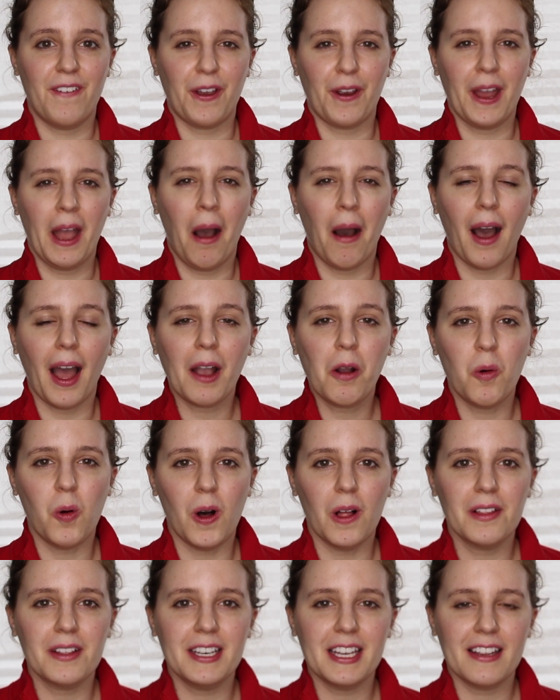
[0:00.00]
very high
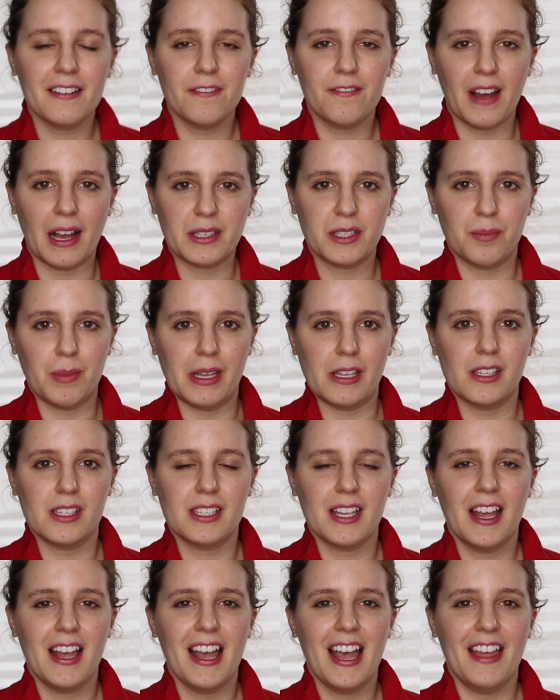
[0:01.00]
quality investments.